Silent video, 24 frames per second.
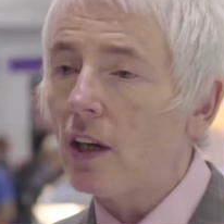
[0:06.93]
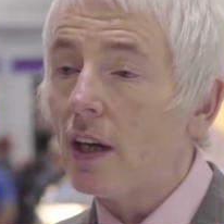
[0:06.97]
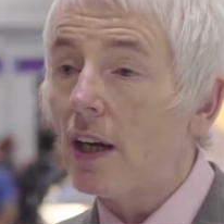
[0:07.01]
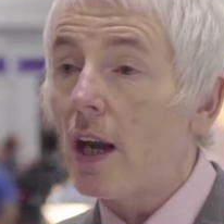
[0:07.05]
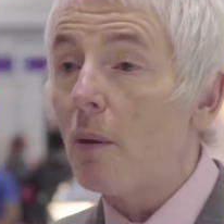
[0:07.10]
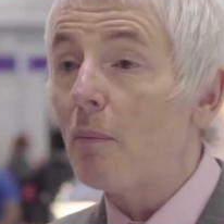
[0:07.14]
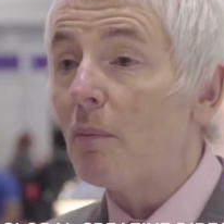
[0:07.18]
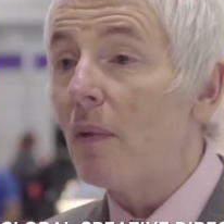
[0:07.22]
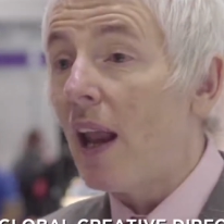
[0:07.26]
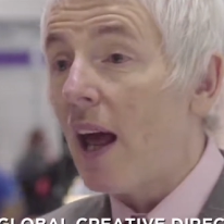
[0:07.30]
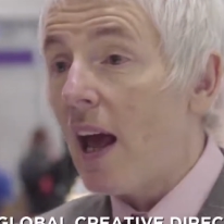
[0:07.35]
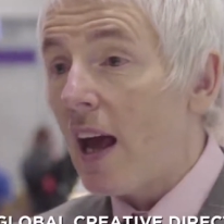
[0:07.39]
and
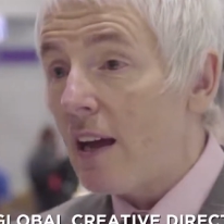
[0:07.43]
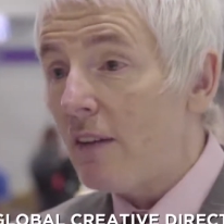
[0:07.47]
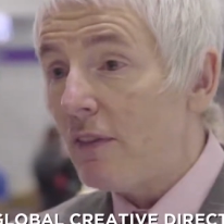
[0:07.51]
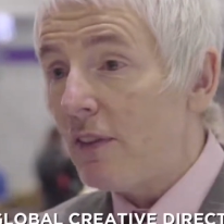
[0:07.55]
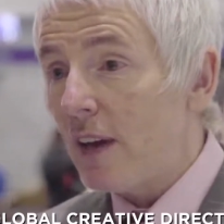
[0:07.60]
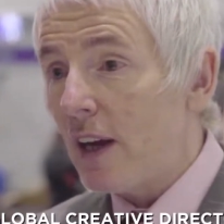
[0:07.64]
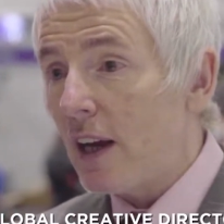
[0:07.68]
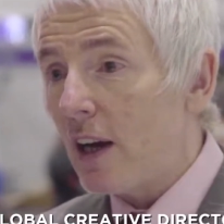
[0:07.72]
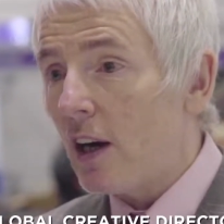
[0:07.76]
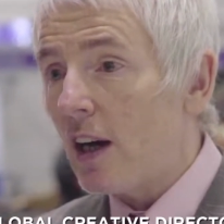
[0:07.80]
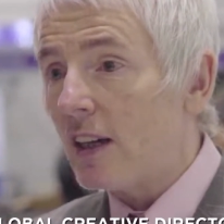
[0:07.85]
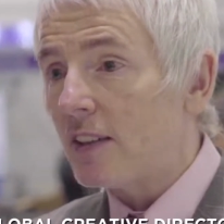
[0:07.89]
I'm live
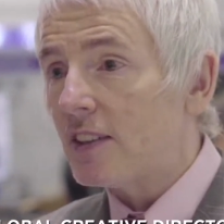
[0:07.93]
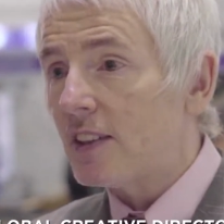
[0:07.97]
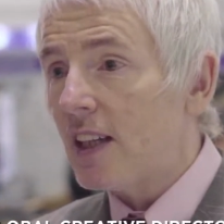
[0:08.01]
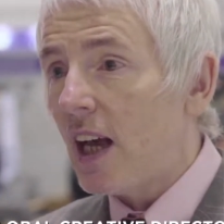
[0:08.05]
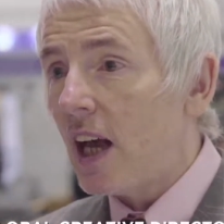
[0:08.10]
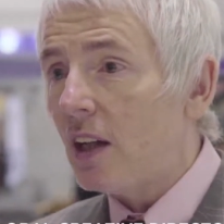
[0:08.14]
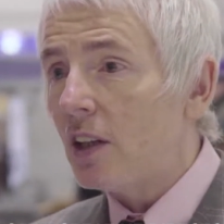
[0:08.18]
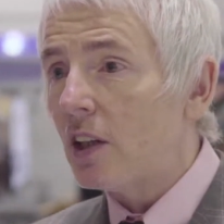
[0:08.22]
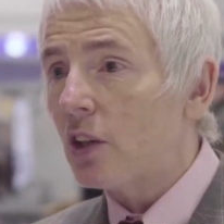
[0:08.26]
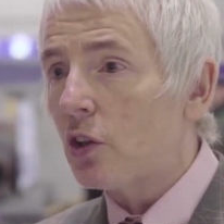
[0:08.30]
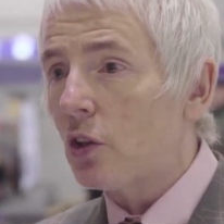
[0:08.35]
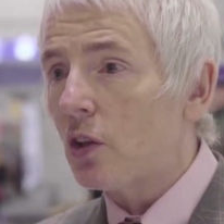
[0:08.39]
here at
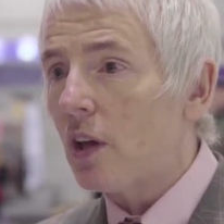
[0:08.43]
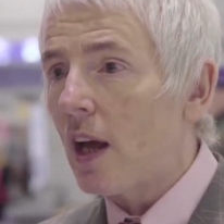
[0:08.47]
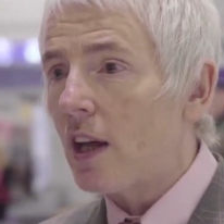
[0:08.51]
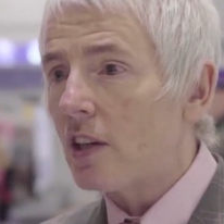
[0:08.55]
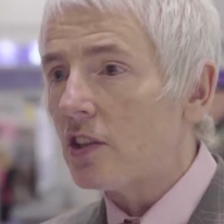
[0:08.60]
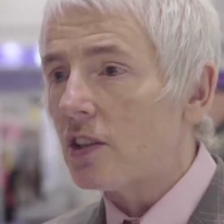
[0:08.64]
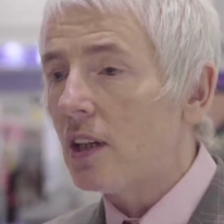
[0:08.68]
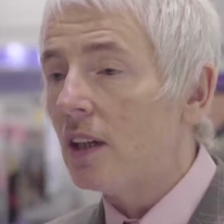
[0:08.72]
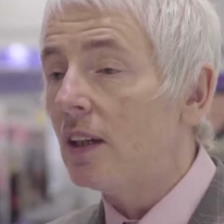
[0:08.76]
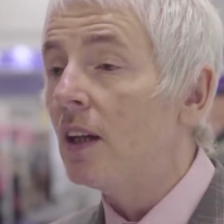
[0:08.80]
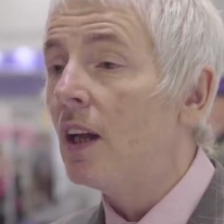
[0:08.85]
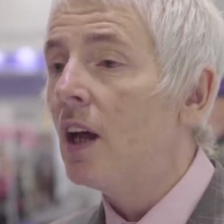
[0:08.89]
Salon
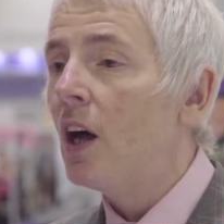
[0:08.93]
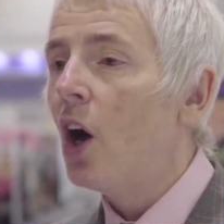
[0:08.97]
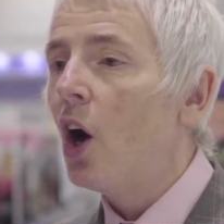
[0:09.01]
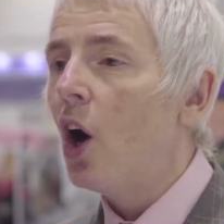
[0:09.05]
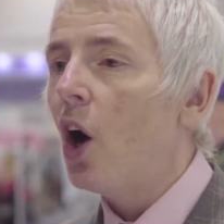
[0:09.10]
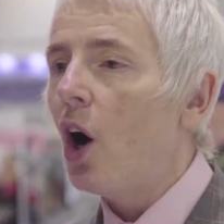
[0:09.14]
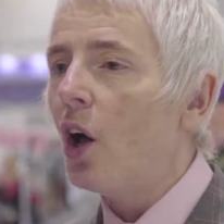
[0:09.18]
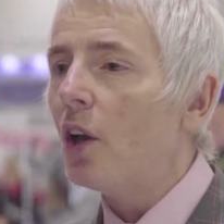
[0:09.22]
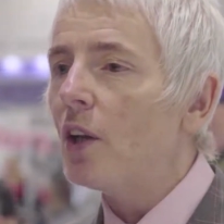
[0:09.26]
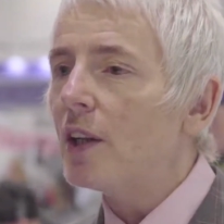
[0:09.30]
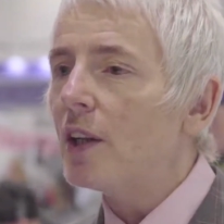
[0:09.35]
International on